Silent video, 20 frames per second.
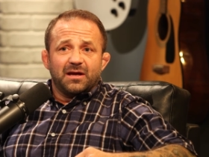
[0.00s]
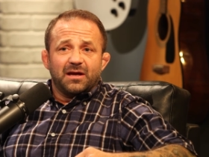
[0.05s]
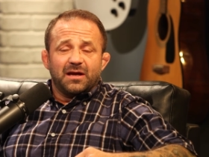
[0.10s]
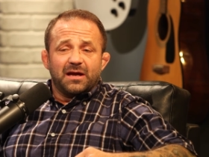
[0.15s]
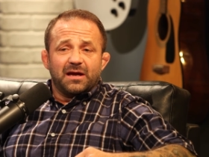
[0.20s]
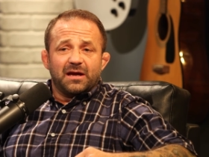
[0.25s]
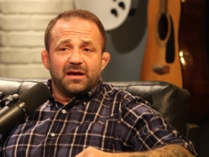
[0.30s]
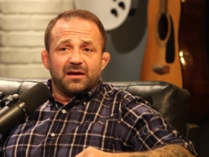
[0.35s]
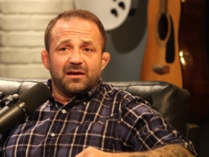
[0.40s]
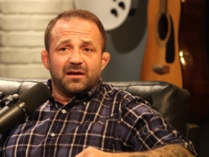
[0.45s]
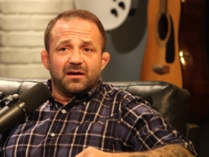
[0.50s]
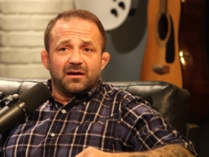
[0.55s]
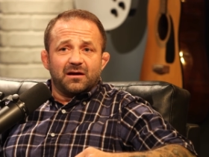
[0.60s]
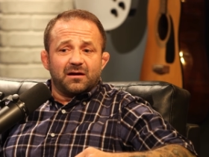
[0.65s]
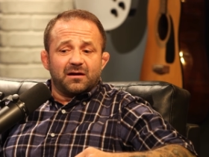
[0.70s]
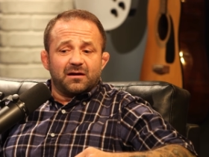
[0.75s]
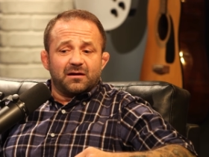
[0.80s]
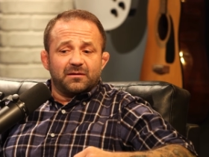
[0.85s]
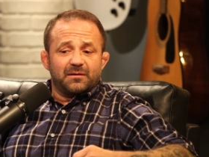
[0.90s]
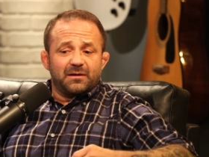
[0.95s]
And
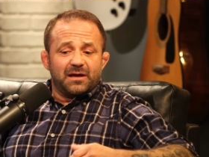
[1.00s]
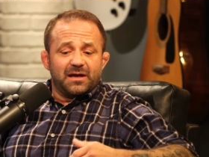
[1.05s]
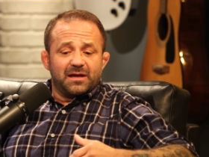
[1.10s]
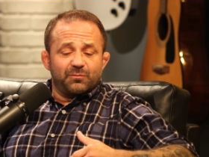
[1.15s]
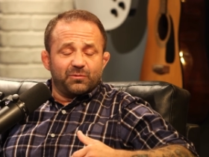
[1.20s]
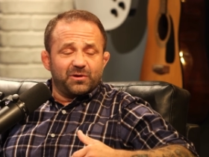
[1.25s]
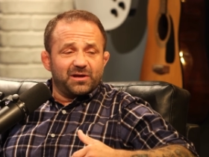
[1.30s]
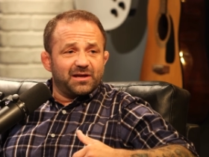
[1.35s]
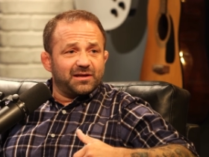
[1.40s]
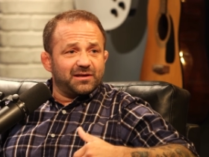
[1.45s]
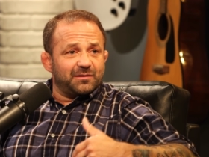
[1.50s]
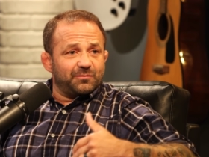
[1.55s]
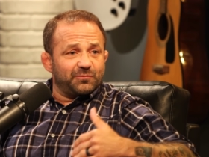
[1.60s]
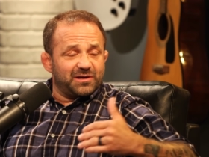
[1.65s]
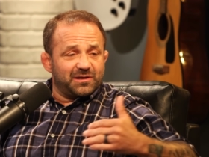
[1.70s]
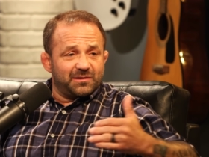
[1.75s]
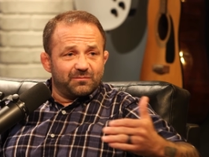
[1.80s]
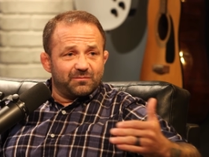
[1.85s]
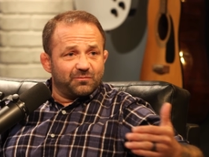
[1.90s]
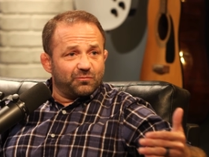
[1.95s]
uh, and we
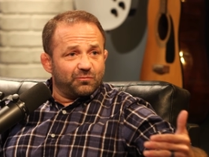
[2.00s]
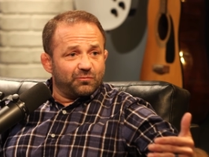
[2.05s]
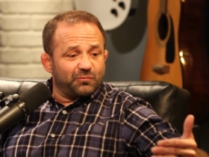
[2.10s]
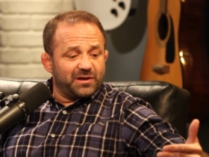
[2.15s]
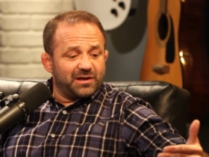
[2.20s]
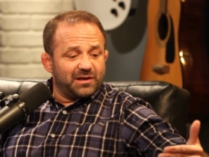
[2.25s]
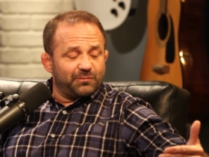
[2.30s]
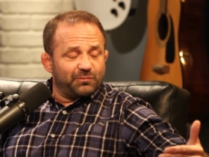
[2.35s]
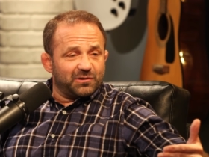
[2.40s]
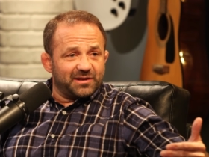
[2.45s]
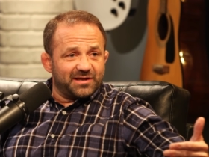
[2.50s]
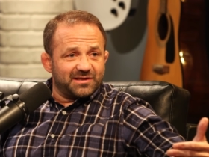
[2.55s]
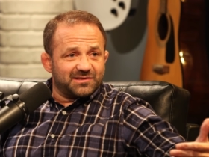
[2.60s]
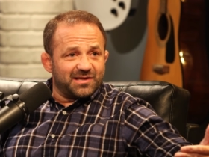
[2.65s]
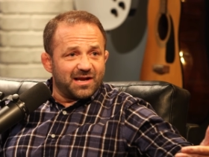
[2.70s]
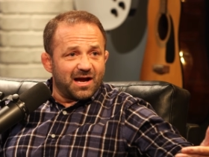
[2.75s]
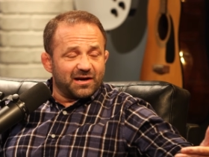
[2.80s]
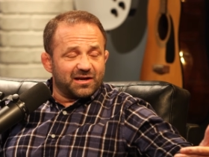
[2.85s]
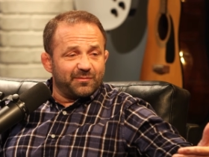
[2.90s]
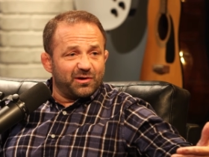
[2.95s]
we we released
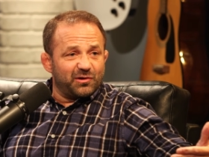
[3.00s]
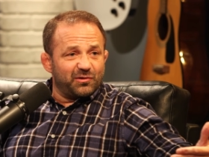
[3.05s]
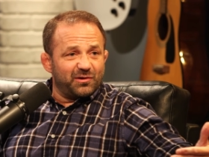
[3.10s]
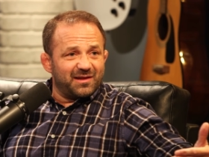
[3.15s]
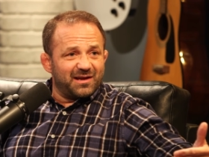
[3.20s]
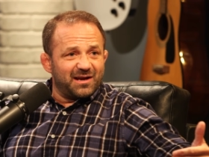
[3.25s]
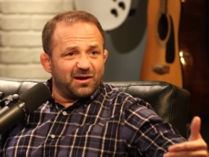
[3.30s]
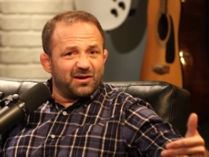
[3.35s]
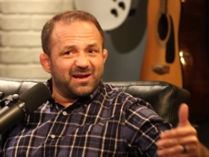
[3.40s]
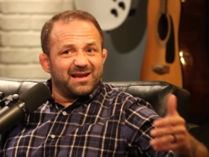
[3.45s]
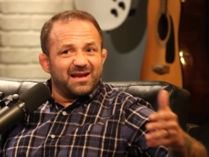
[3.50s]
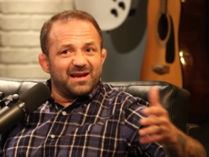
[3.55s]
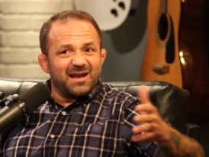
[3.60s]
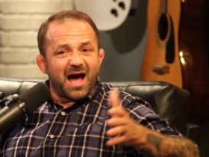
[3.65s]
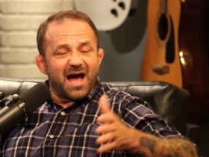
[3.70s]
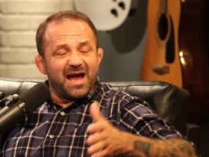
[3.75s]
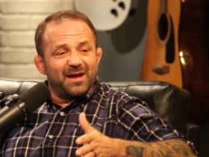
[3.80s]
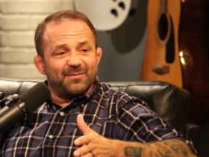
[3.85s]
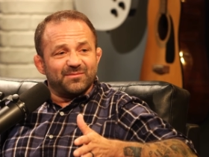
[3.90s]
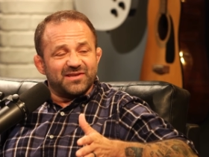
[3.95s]
the documentary there, and then
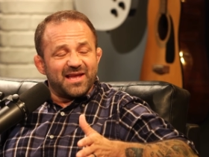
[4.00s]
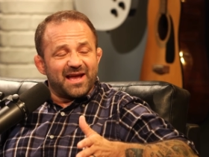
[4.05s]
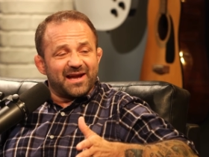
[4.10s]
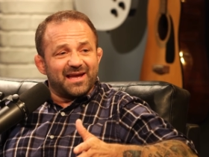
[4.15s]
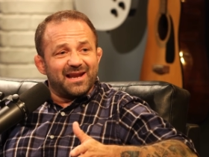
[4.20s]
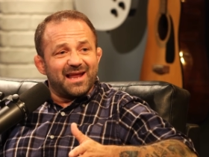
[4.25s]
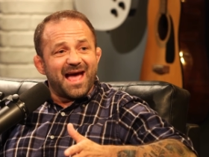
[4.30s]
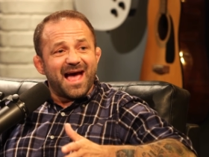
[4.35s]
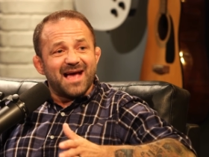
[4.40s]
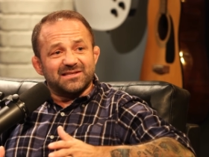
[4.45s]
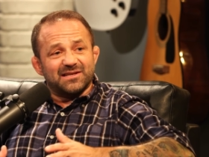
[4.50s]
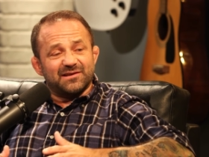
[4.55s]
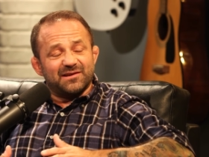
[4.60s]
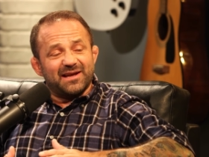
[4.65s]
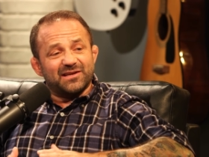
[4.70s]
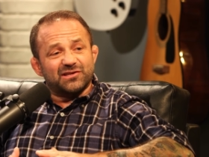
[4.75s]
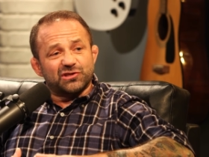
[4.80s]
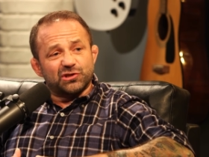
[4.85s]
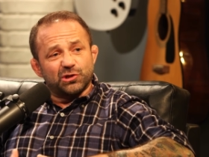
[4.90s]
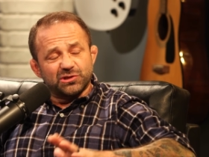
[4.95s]
I Am Second has it
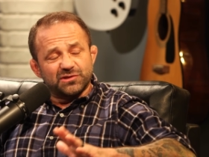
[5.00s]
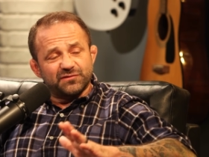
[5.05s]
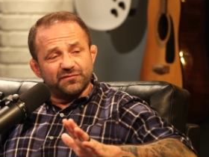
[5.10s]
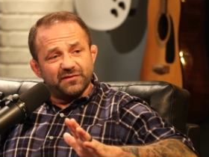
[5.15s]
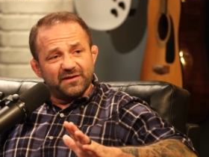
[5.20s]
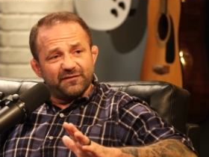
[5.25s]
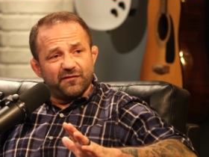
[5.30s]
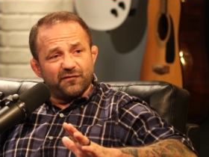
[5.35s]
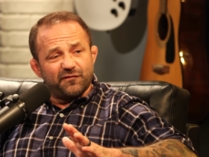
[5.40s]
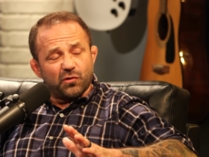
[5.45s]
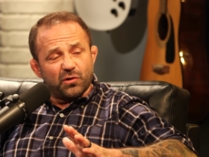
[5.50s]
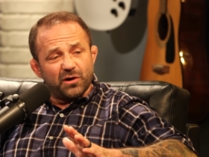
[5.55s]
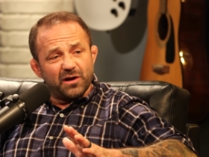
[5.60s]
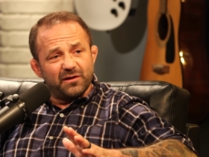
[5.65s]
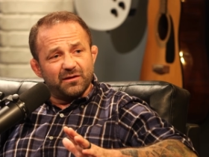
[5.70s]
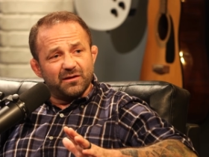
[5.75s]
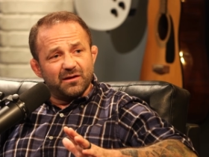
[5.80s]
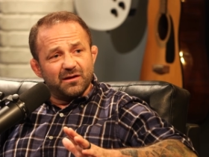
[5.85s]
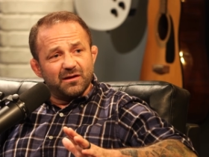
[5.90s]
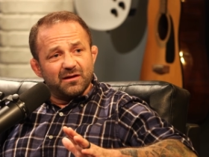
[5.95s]
exclusively for
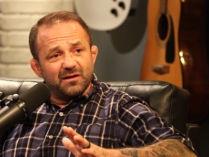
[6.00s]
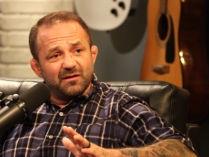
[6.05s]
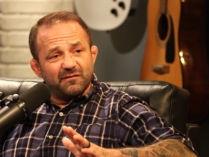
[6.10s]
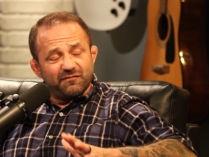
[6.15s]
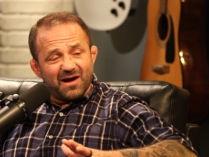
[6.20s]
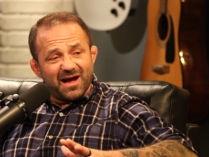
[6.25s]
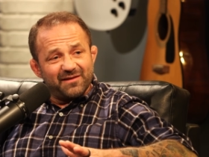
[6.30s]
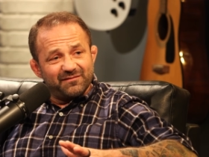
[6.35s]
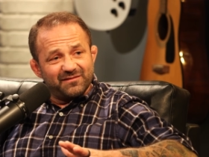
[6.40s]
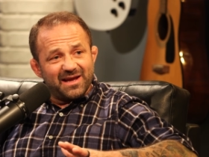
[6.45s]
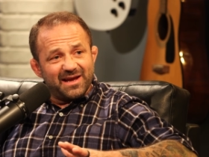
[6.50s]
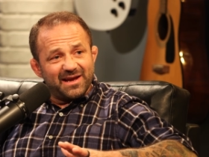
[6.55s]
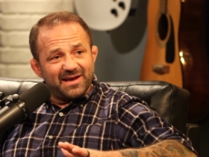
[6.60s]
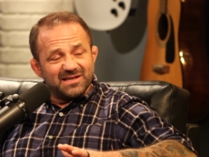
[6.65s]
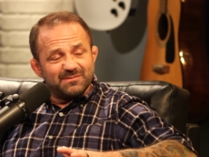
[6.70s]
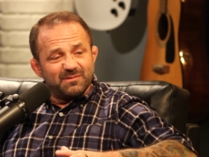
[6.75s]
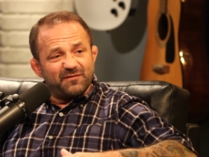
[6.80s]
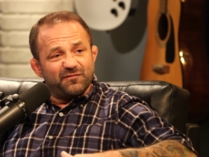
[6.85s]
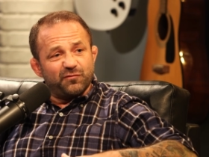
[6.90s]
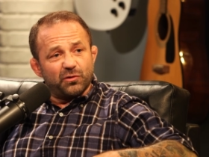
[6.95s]
40 five
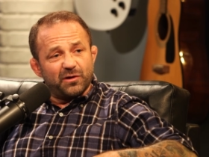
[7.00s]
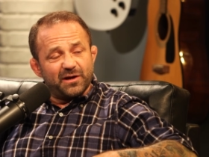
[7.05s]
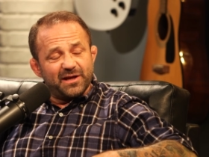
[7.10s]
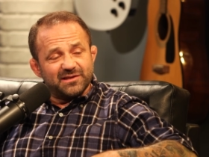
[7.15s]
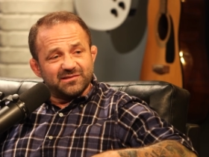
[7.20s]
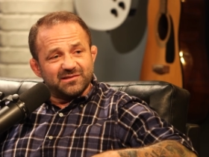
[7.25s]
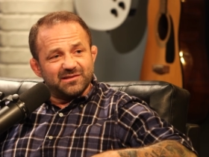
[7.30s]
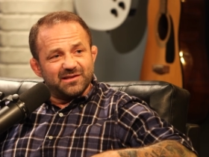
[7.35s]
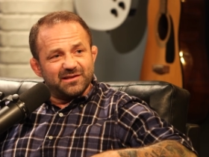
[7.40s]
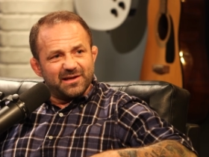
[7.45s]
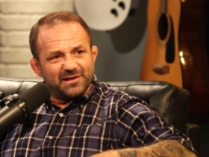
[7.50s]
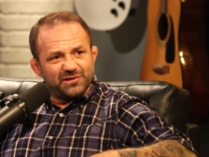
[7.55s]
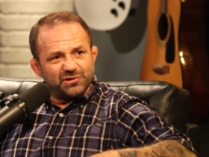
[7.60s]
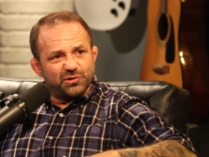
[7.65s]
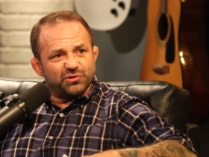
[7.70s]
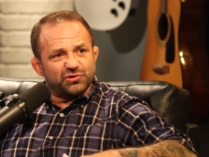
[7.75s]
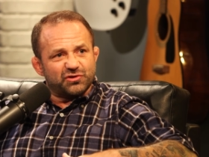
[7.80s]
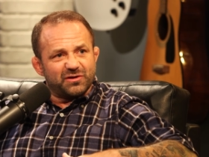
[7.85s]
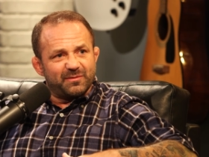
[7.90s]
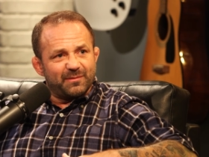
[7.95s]
days before it hits the
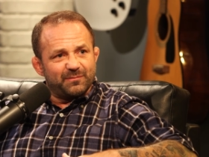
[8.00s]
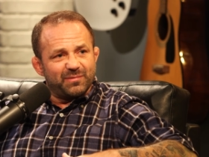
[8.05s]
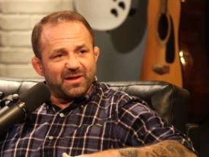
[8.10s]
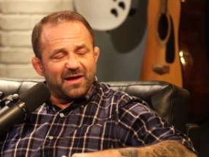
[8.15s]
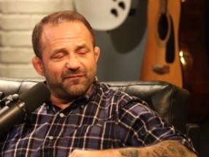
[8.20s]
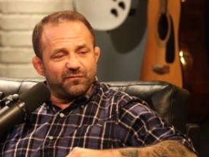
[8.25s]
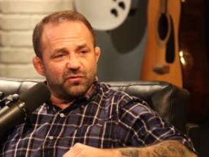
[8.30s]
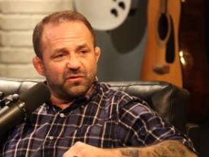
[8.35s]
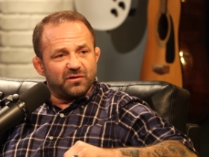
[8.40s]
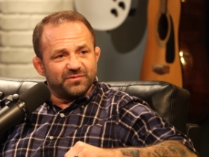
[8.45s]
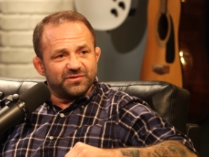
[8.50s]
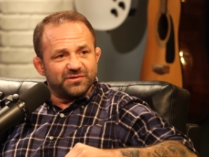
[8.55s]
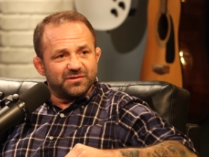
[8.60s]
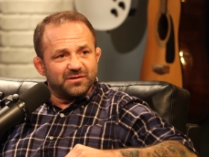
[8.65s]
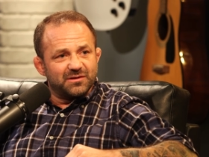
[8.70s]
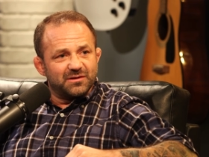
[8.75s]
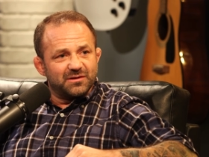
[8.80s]
digital streaming platforms. So can